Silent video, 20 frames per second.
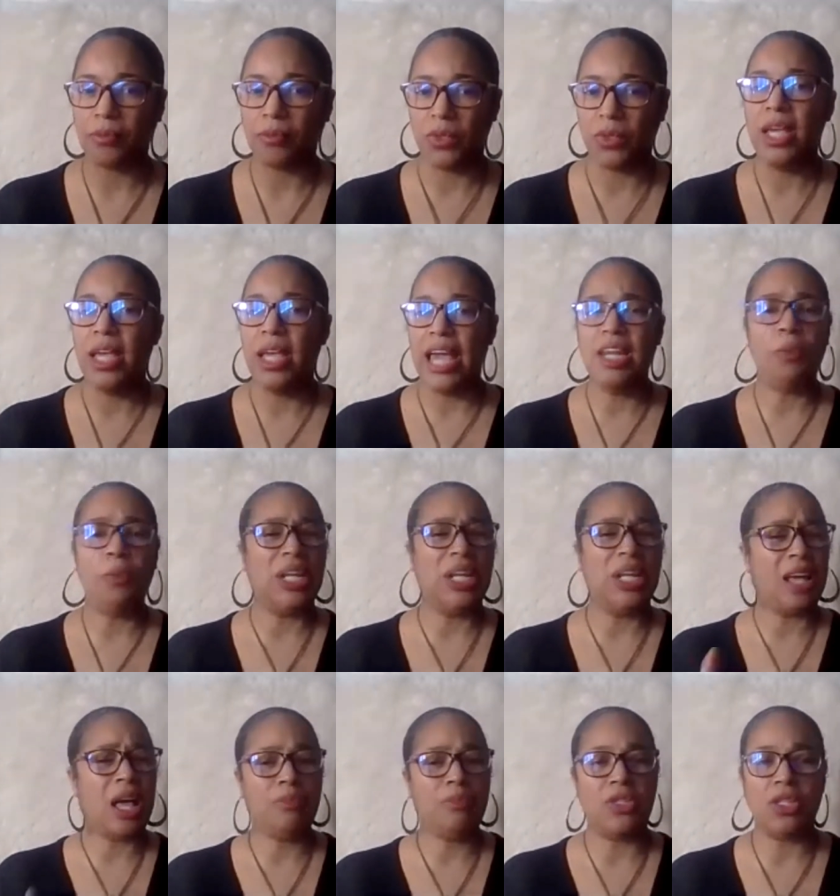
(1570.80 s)
And then when it
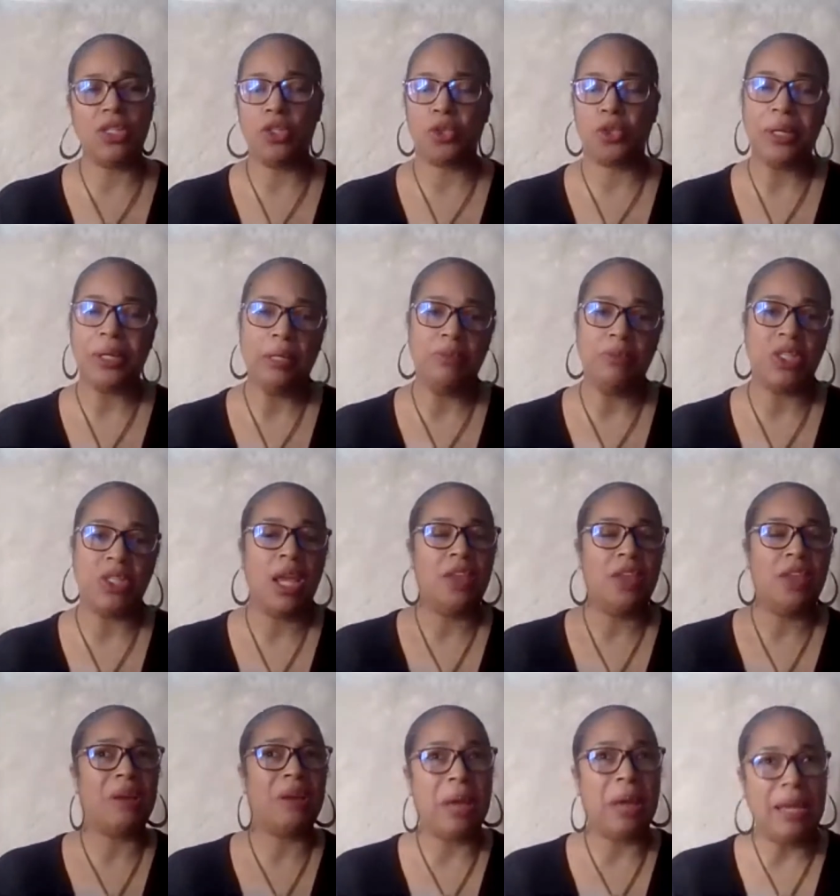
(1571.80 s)
comes to dreams,
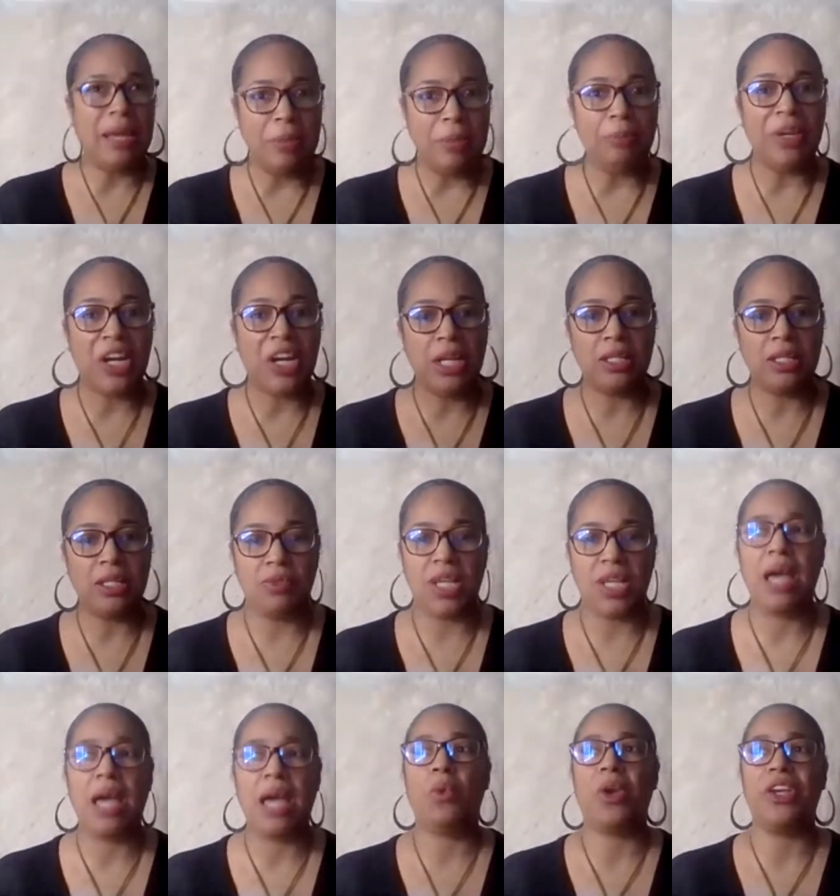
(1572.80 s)
there might be periods of
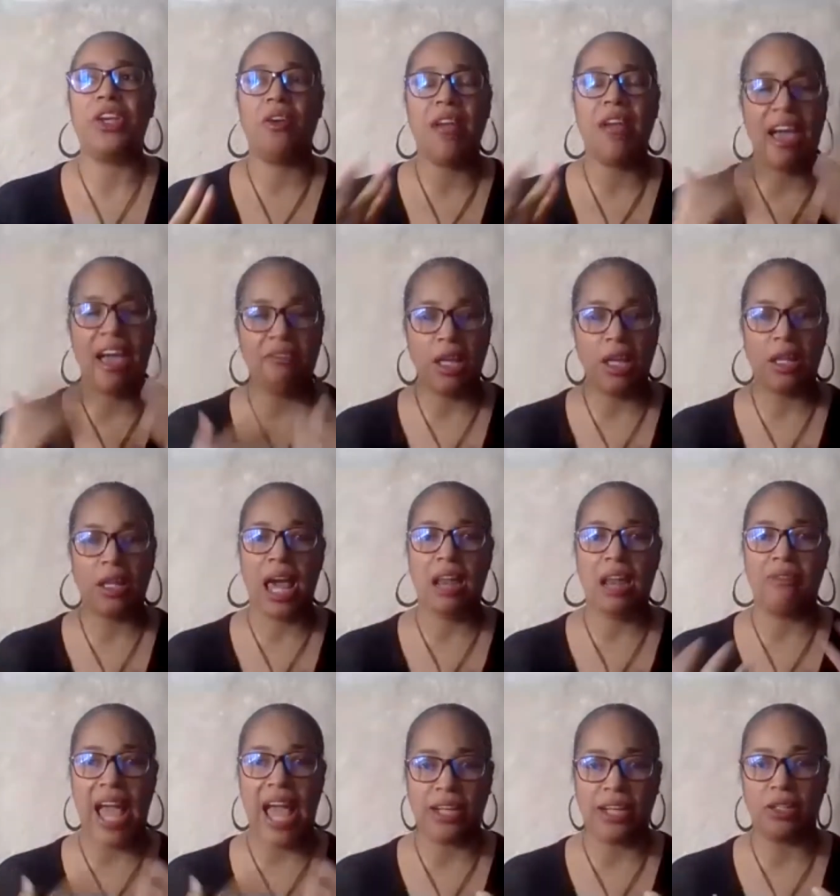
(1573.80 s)
time where you're having a lot of
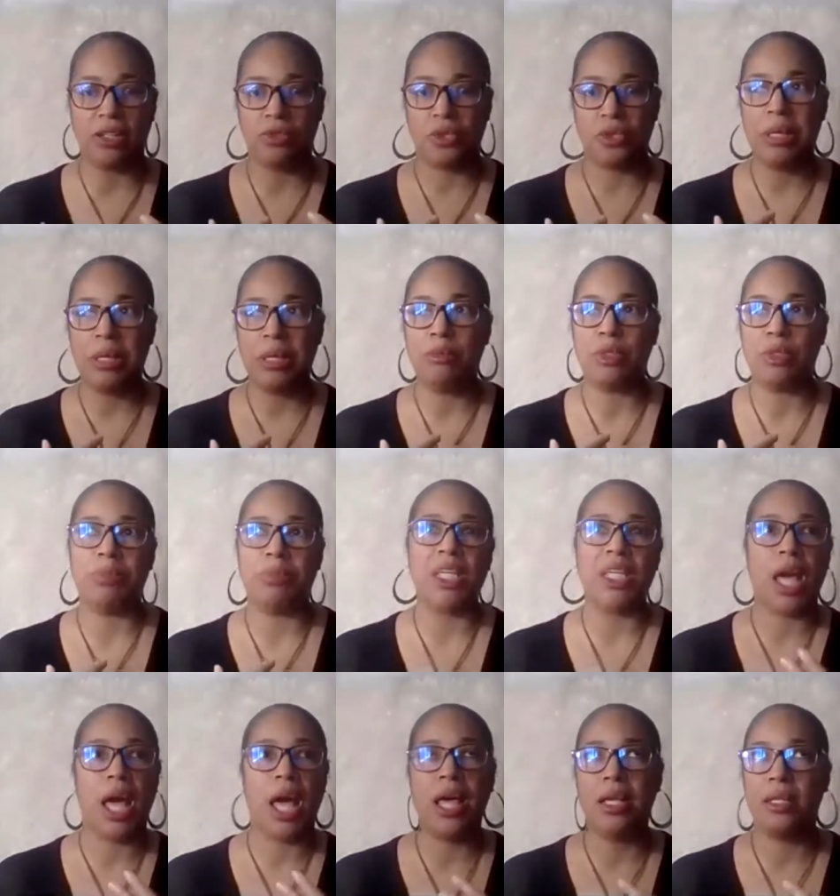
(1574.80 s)
active dreams
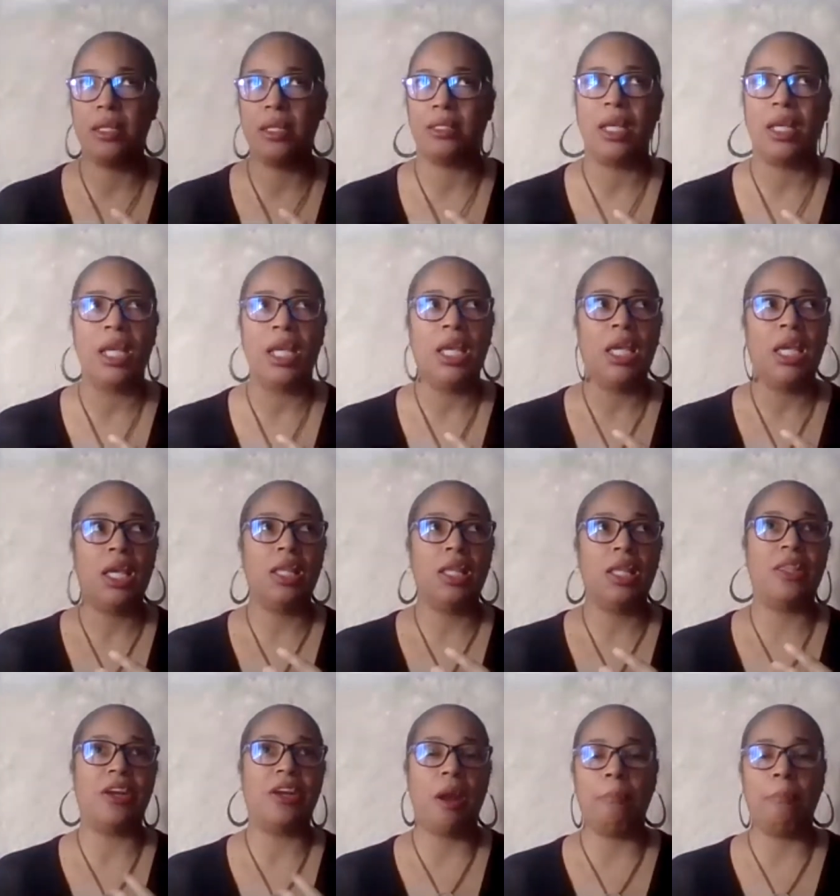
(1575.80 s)
because
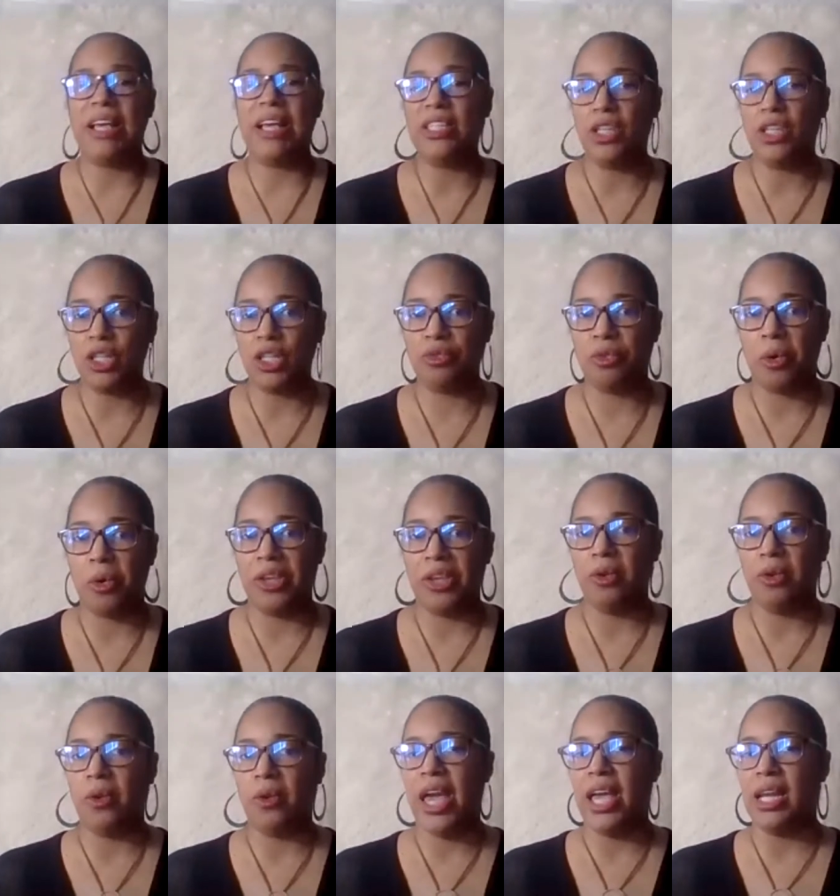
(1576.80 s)
there are messages for
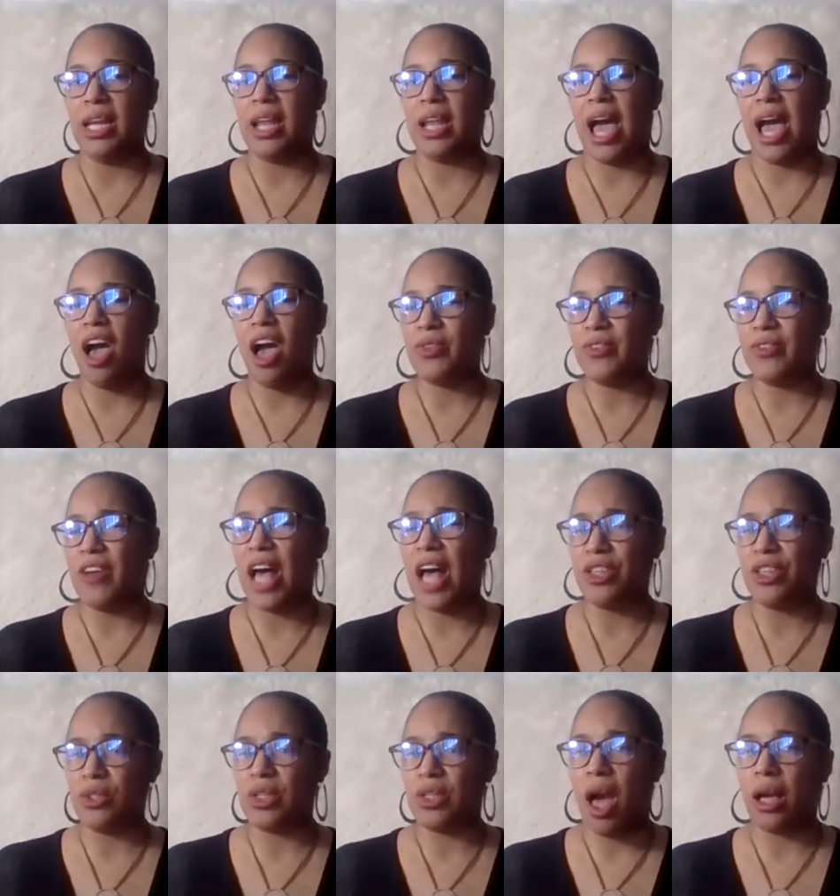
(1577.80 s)
you. And I
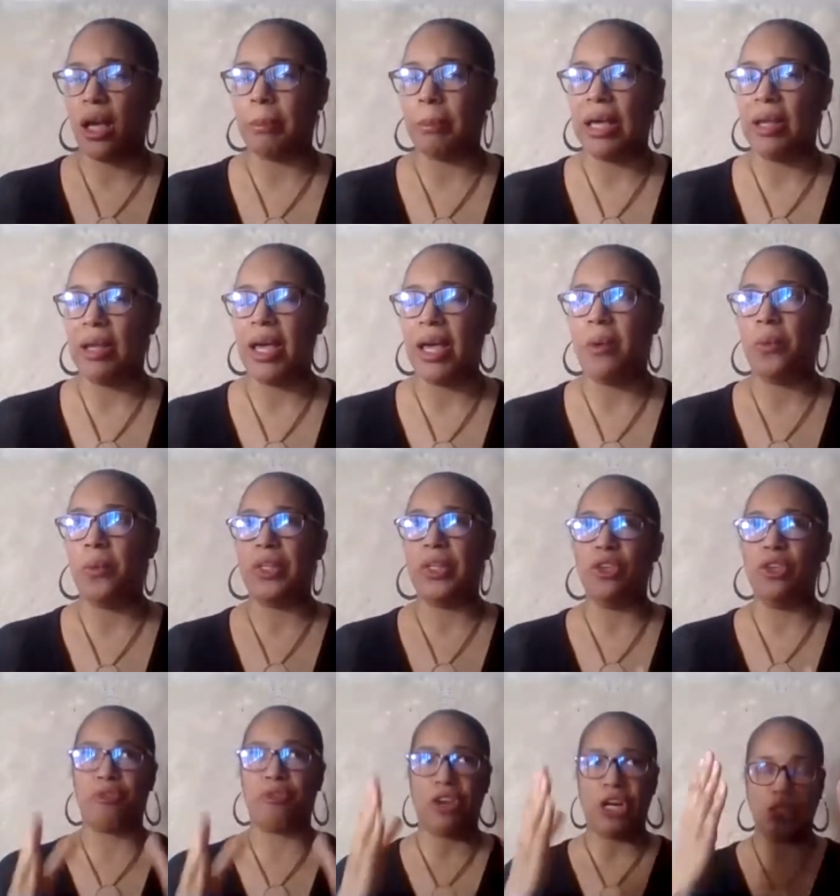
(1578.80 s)
also talk about how when you
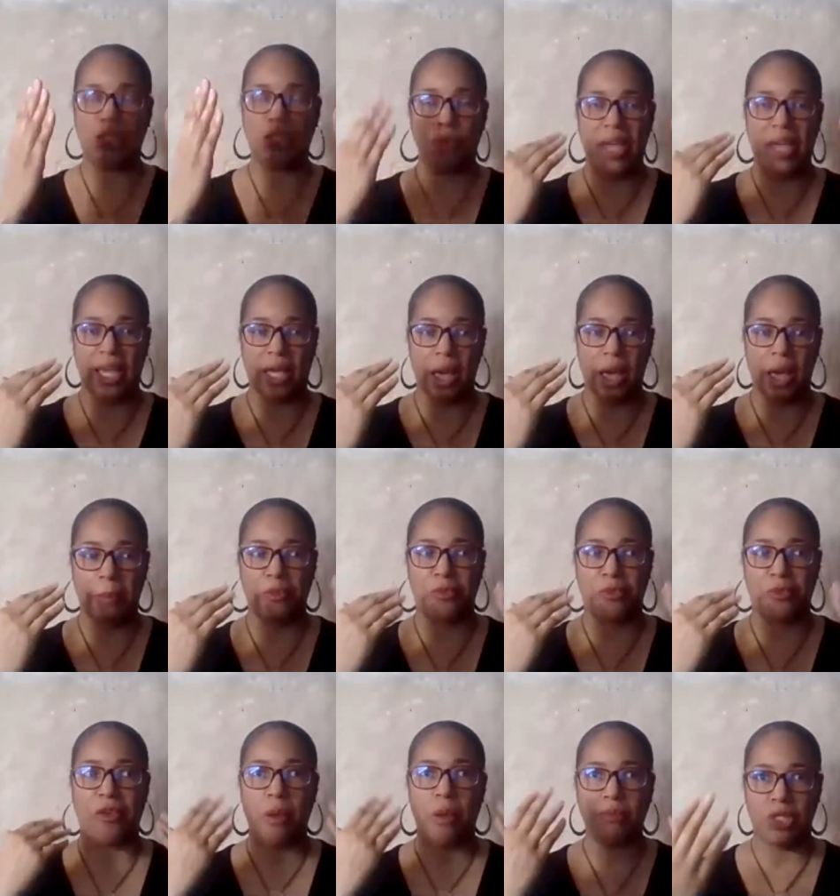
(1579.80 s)
first wake up
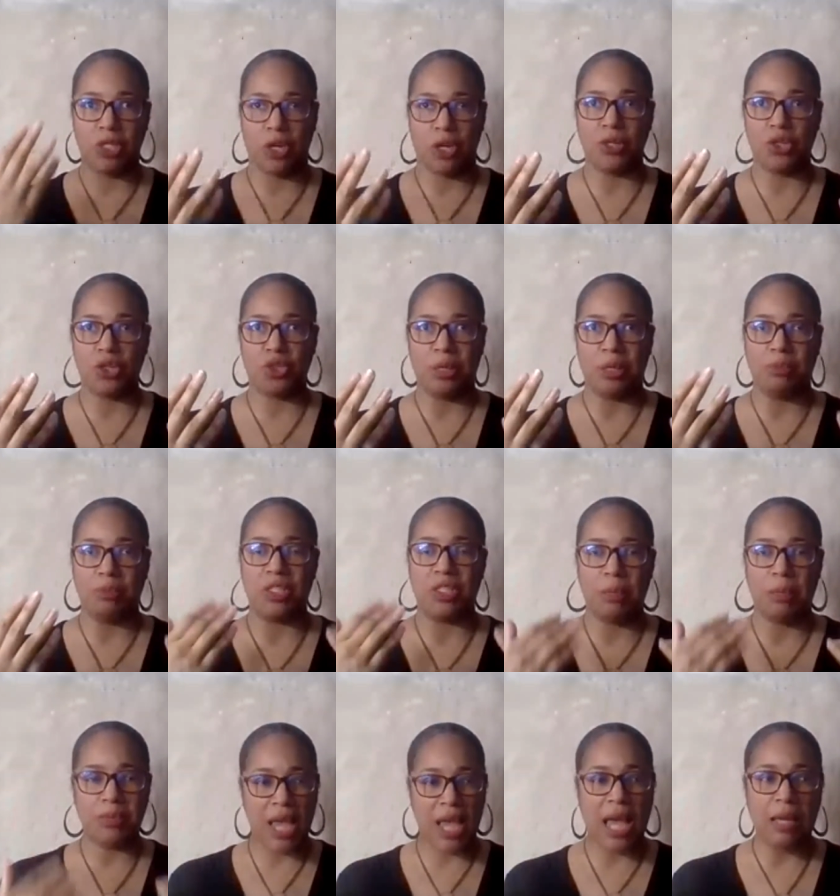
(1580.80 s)
from certain dreams,
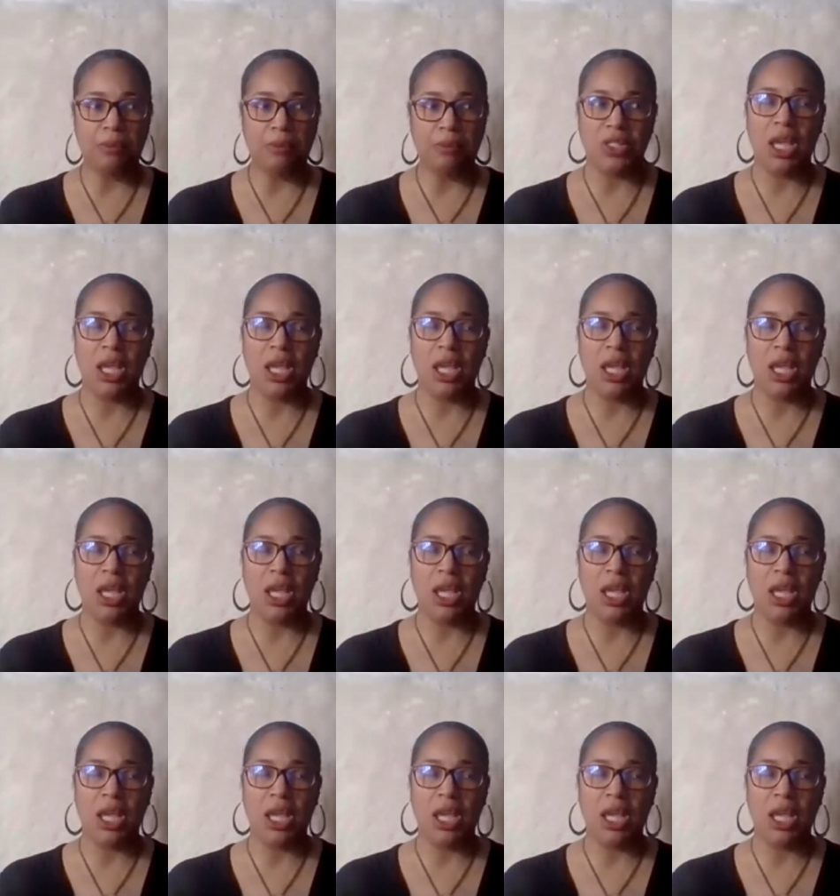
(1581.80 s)
sometimes